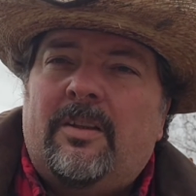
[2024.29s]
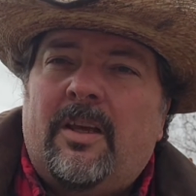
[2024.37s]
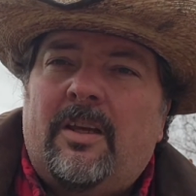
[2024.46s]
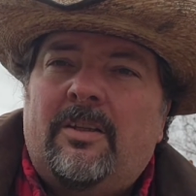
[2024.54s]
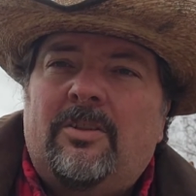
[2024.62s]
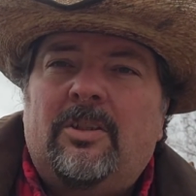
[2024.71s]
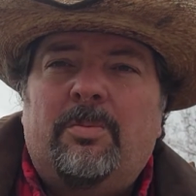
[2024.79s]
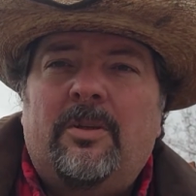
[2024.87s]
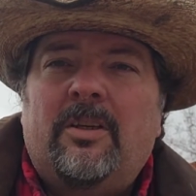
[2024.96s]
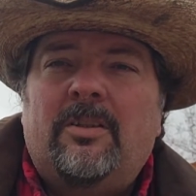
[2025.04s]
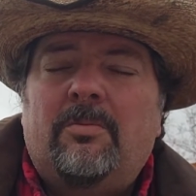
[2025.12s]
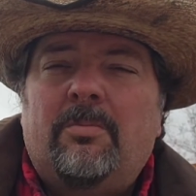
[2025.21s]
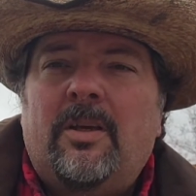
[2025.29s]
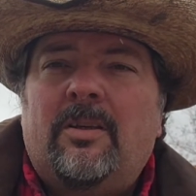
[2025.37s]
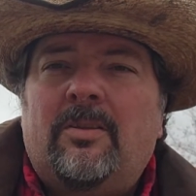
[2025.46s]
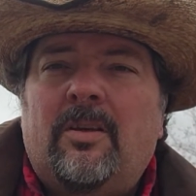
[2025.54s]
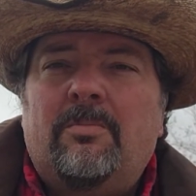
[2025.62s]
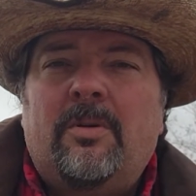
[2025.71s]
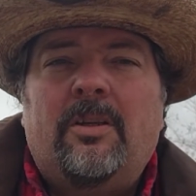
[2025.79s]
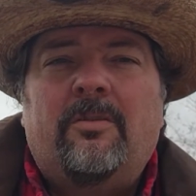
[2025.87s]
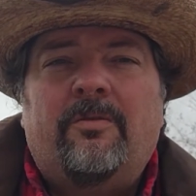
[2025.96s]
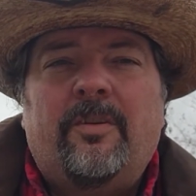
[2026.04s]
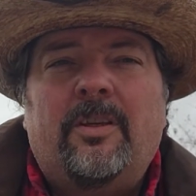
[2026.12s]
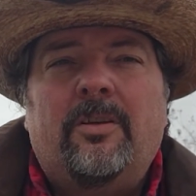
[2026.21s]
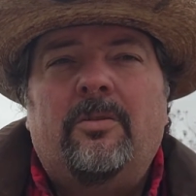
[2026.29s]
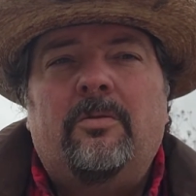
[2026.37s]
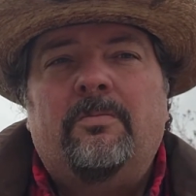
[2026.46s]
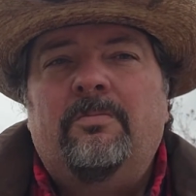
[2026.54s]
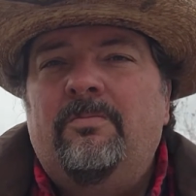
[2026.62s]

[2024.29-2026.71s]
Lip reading: that just because it makes somebody feel